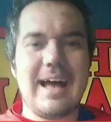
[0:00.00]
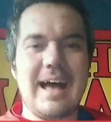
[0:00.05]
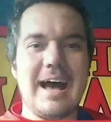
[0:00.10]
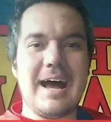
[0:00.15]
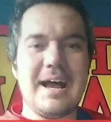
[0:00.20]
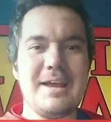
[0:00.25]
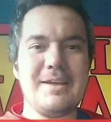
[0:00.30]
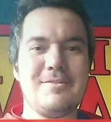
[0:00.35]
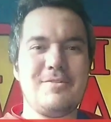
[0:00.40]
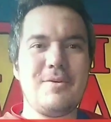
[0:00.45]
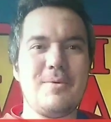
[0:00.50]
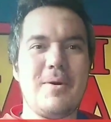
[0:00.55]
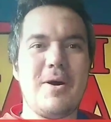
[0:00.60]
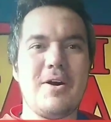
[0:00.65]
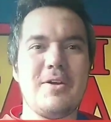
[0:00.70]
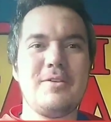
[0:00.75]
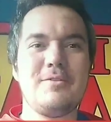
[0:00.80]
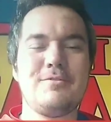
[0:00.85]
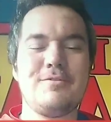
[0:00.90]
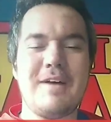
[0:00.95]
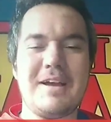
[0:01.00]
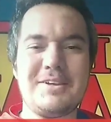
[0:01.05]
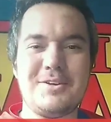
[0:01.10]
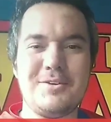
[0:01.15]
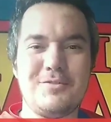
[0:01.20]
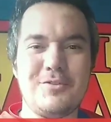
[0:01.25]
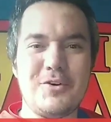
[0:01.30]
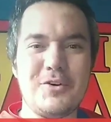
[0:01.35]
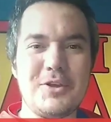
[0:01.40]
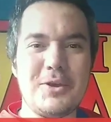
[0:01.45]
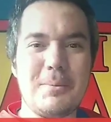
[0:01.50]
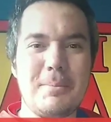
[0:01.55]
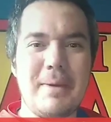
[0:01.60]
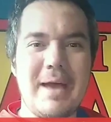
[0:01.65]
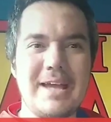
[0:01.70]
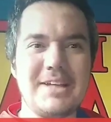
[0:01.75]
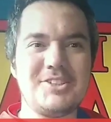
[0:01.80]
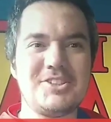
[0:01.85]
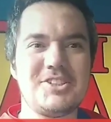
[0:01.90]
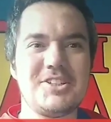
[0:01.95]
Hi everyone, thank you for your
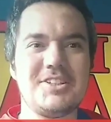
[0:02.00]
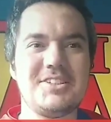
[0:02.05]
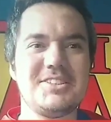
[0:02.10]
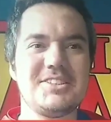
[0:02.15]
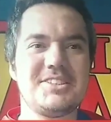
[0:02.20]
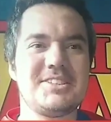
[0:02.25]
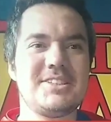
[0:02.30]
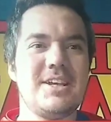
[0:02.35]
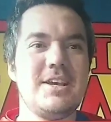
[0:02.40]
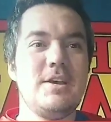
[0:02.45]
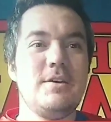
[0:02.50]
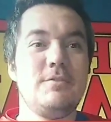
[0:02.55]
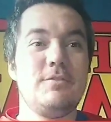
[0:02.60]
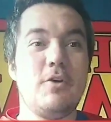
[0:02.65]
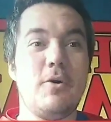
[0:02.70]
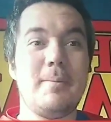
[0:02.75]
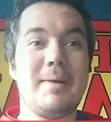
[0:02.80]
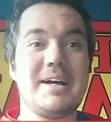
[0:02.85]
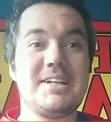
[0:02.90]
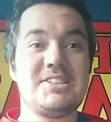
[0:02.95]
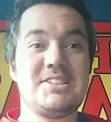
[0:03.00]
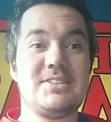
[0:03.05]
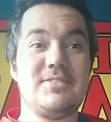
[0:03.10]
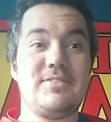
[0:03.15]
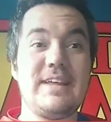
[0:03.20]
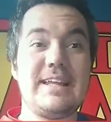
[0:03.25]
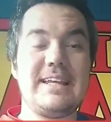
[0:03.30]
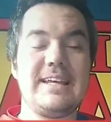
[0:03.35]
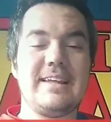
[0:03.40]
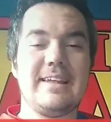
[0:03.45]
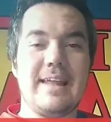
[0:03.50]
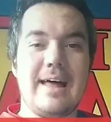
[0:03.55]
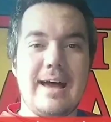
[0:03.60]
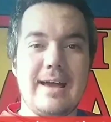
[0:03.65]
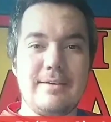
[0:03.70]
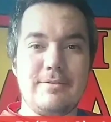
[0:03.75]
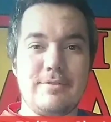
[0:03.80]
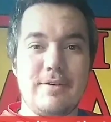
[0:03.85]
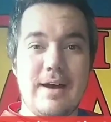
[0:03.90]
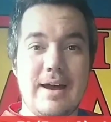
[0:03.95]
patience for my civilian
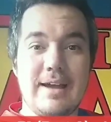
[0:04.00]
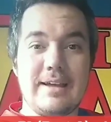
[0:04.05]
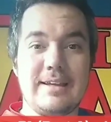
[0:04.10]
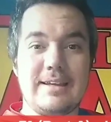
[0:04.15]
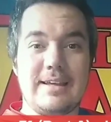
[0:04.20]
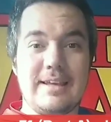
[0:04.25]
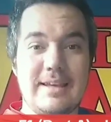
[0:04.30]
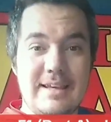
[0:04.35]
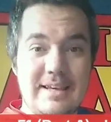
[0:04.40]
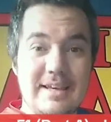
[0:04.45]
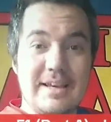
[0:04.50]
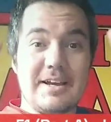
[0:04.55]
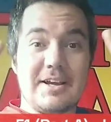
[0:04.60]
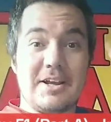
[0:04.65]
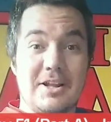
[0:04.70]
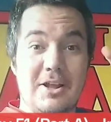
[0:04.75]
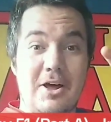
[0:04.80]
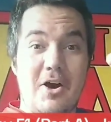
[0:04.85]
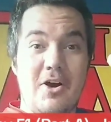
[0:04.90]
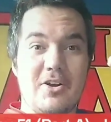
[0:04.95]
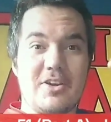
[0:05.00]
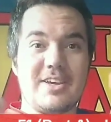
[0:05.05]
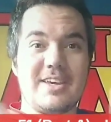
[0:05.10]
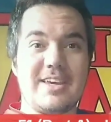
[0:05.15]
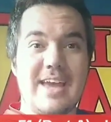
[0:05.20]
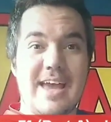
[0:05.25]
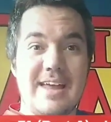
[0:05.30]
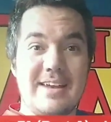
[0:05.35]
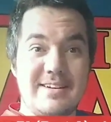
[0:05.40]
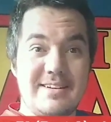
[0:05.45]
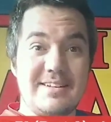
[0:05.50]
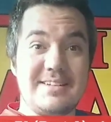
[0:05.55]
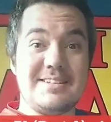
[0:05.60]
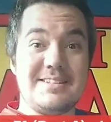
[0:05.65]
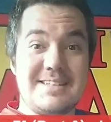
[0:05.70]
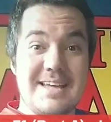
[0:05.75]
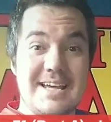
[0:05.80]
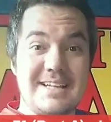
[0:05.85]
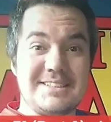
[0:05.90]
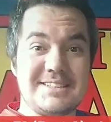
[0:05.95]
life, i.e. Clark
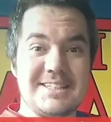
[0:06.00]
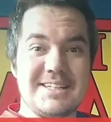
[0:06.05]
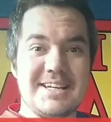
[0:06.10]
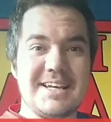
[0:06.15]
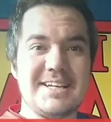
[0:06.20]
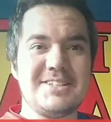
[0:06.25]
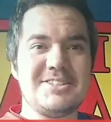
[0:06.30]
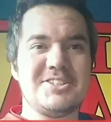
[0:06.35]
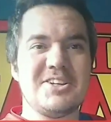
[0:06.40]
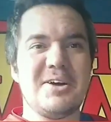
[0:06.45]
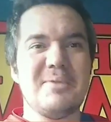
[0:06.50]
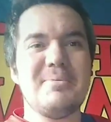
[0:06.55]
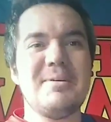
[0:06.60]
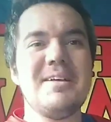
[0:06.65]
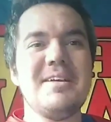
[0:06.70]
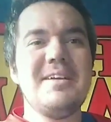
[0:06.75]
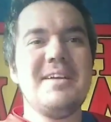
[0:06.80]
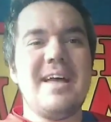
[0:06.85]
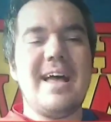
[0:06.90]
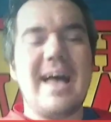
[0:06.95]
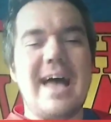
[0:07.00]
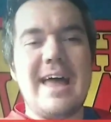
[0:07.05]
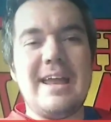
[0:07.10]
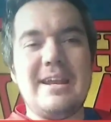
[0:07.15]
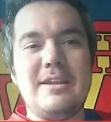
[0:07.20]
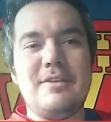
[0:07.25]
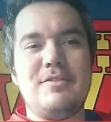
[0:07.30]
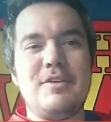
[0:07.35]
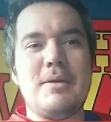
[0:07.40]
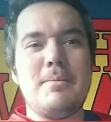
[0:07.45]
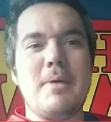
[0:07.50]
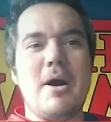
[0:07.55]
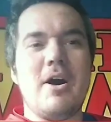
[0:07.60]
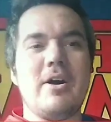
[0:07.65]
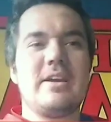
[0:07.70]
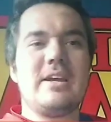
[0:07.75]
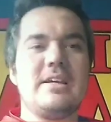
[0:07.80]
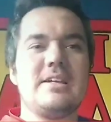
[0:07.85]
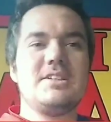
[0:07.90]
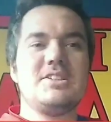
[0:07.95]
Kent day-to-day job. End of year
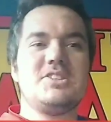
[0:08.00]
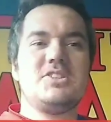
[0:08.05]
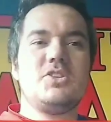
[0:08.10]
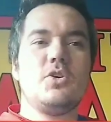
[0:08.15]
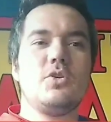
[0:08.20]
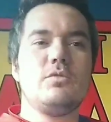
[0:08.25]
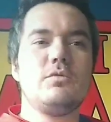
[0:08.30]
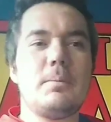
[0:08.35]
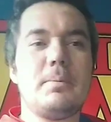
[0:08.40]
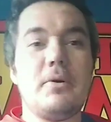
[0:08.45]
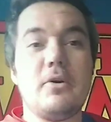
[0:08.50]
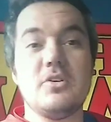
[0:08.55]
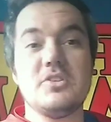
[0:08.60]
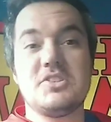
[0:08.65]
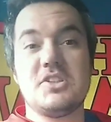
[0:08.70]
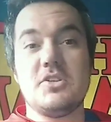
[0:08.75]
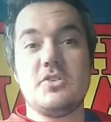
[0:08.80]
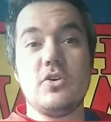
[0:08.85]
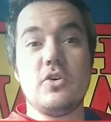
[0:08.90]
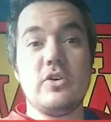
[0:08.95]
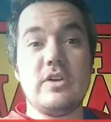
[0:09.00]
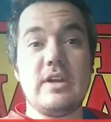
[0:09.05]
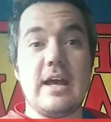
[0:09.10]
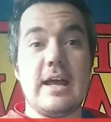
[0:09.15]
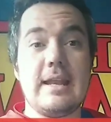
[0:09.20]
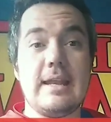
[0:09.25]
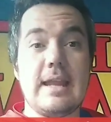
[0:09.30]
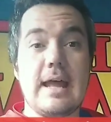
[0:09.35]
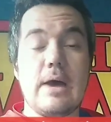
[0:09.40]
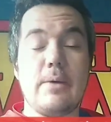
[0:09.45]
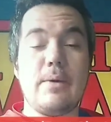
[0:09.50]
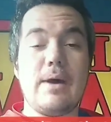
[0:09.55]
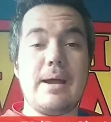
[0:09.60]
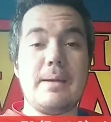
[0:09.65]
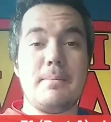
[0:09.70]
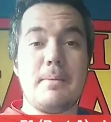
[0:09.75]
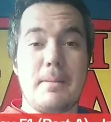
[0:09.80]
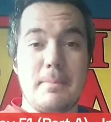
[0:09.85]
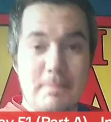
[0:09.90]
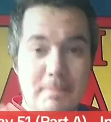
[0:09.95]
marking is done, reports are done, and now
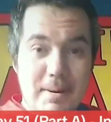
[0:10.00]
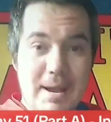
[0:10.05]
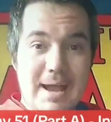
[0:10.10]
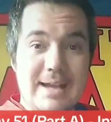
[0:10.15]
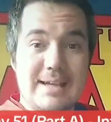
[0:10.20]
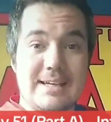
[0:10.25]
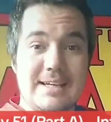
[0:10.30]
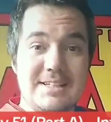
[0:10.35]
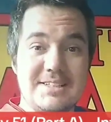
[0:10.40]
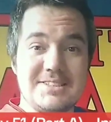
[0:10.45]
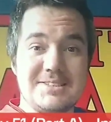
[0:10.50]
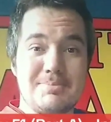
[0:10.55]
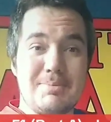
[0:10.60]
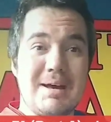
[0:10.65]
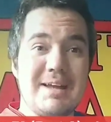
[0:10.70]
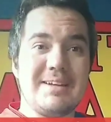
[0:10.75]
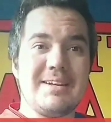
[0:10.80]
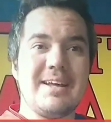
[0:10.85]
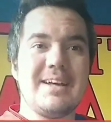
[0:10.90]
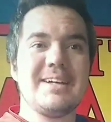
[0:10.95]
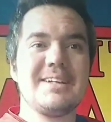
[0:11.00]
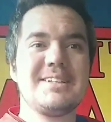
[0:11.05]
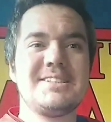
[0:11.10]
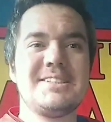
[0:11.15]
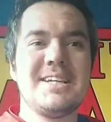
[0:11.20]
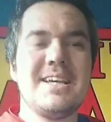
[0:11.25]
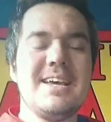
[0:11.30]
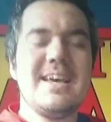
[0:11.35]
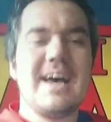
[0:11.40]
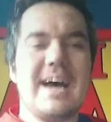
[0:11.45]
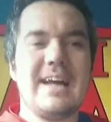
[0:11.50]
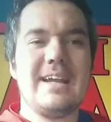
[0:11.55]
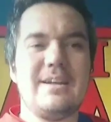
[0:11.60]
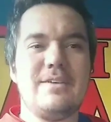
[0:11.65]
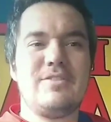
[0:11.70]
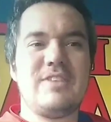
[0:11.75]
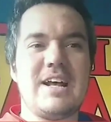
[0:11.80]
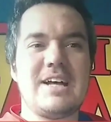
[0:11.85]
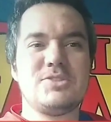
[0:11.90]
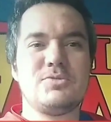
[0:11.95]
I'm back in spandex. And
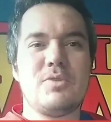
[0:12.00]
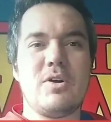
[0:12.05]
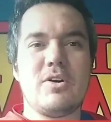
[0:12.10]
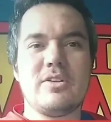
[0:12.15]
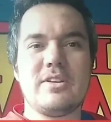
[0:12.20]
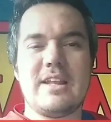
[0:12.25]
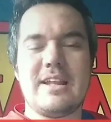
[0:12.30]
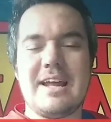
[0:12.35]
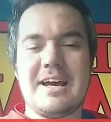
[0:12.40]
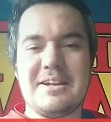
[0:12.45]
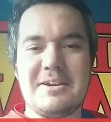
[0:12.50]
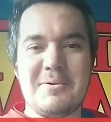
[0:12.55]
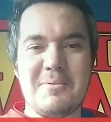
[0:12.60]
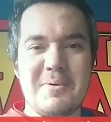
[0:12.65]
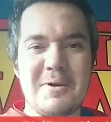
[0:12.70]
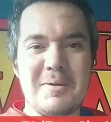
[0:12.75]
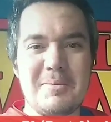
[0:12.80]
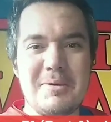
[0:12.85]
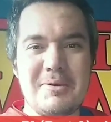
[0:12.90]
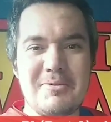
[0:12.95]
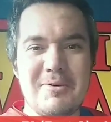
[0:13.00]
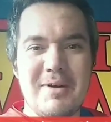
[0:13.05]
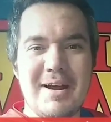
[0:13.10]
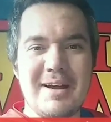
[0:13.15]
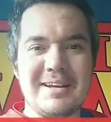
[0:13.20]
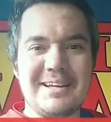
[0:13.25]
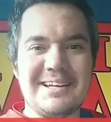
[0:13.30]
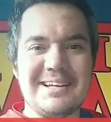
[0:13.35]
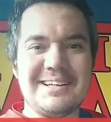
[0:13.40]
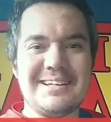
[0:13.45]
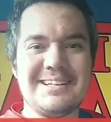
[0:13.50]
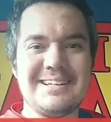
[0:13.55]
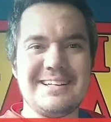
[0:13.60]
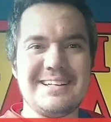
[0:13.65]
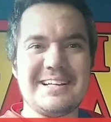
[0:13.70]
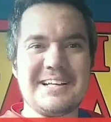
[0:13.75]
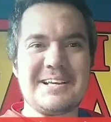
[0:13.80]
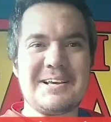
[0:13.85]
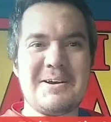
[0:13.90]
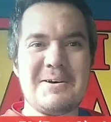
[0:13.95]
if that's wrong, then I don't want to be right. I